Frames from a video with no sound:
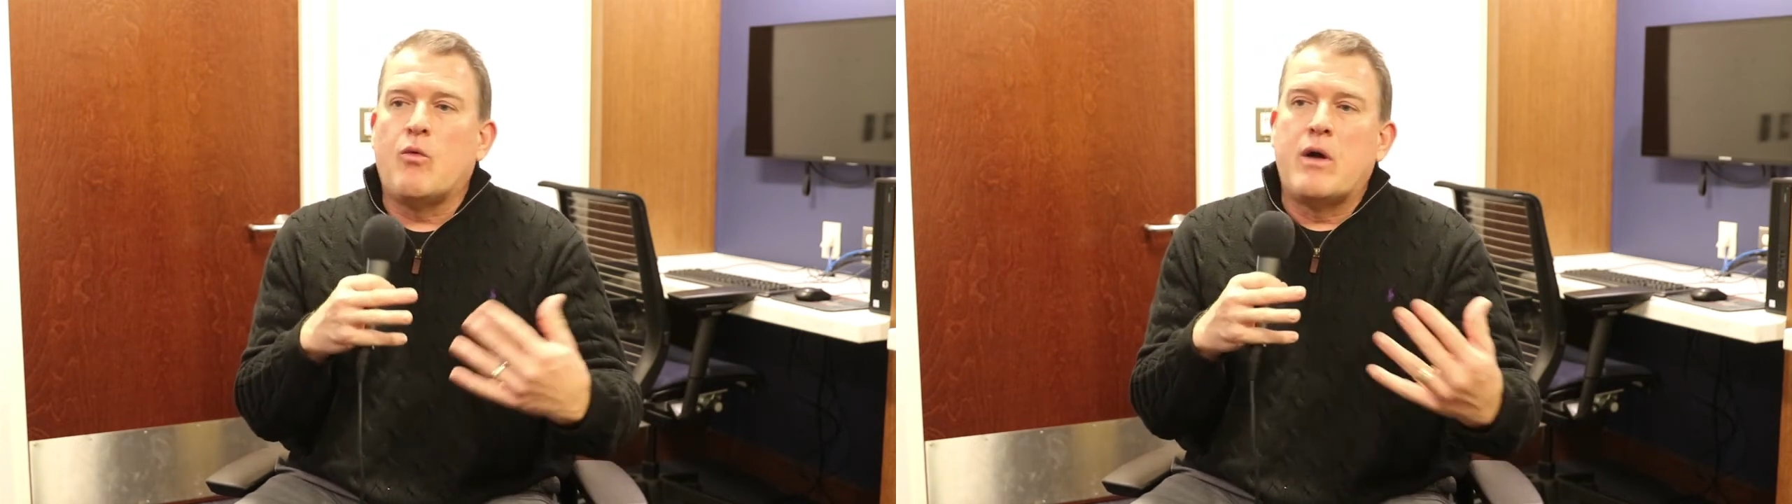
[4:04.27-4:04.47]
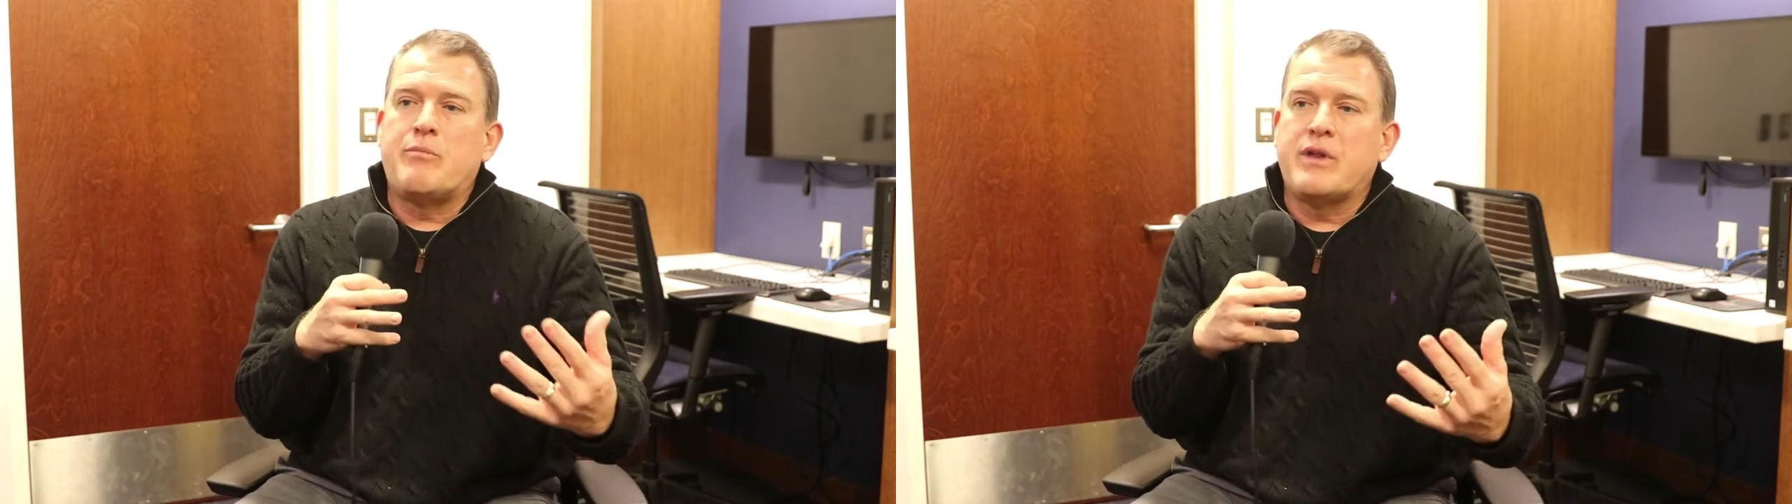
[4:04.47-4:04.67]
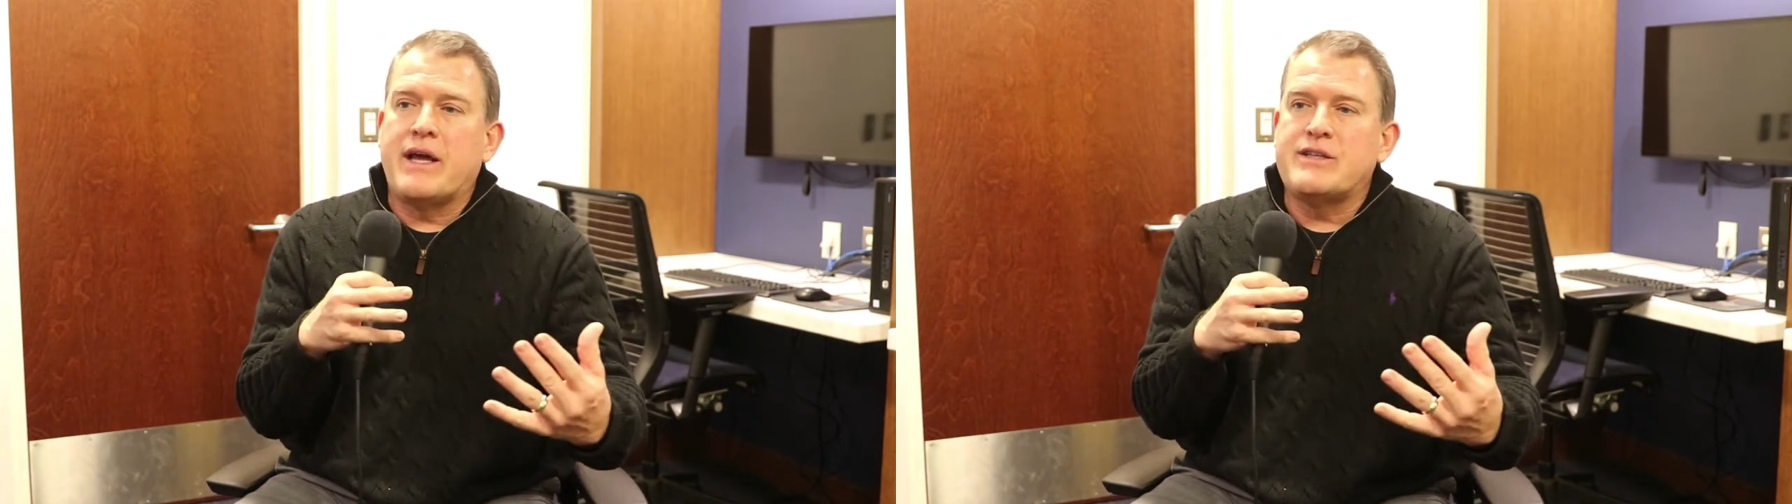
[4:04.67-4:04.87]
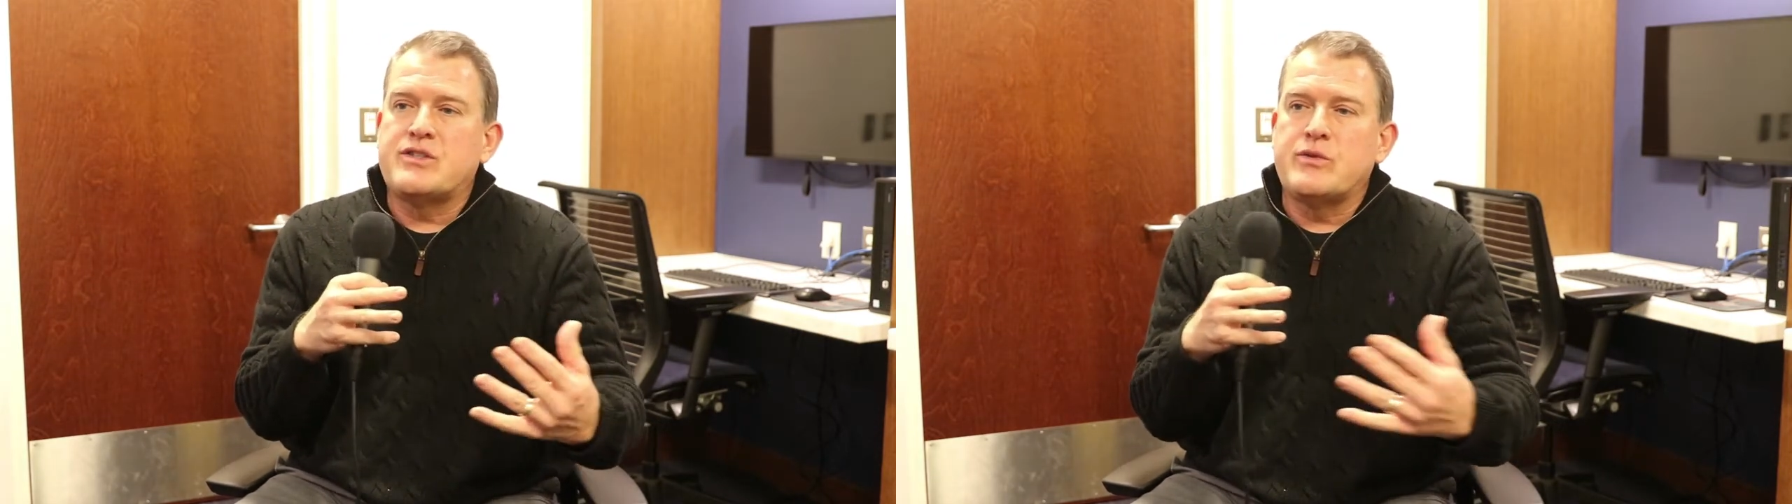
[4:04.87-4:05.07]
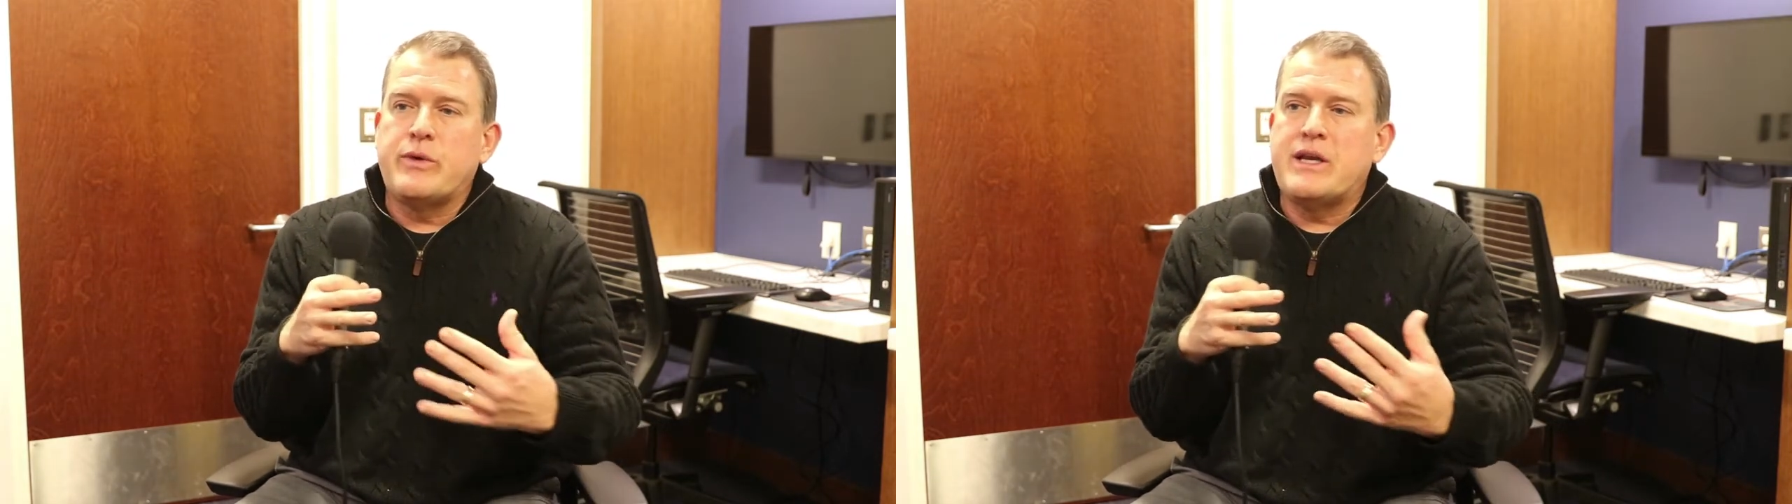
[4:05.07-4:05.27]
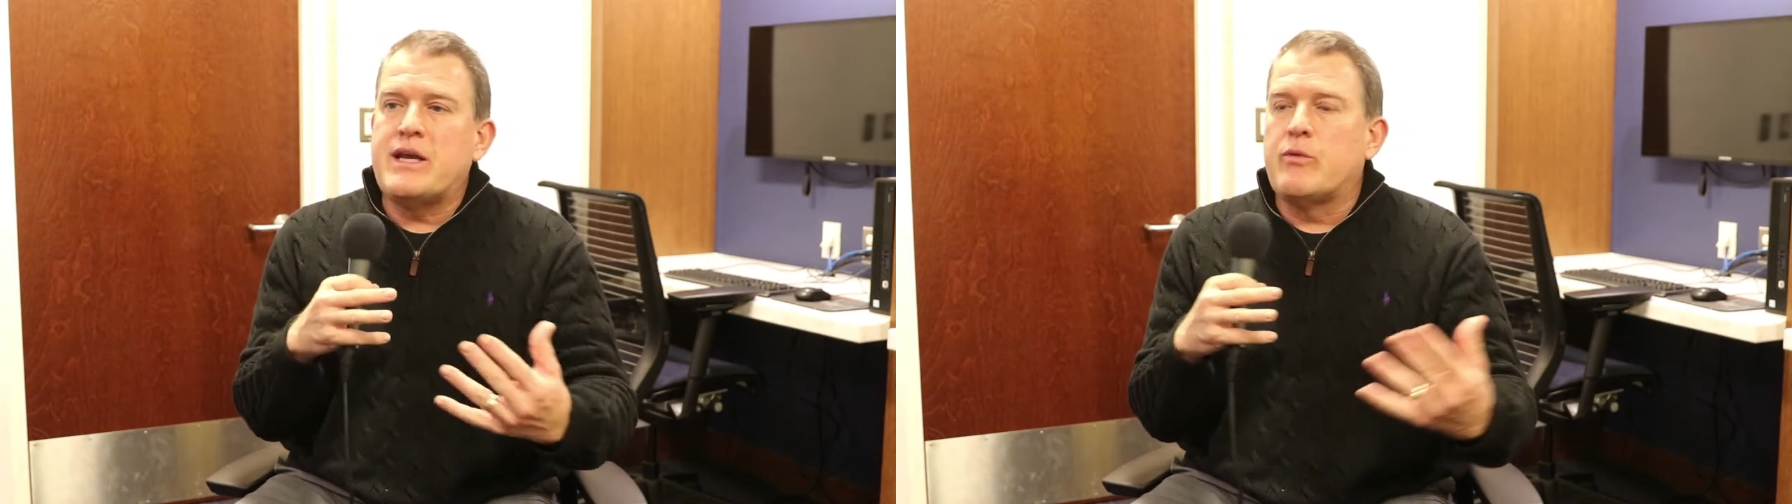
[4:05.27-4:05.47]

What plays do we need?